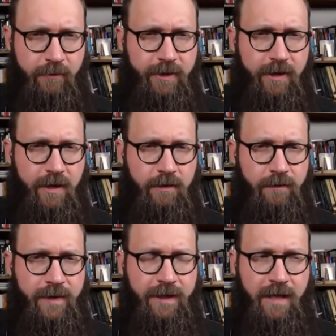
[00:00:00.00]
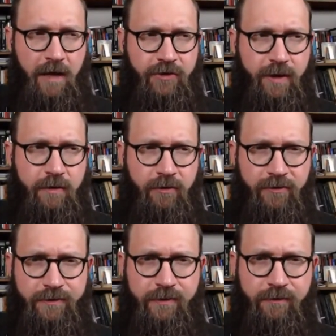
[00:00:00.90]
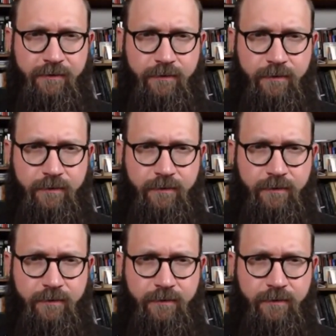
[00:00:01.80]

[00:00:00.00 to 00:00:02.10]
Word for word: Really, I don't think it's actually the result of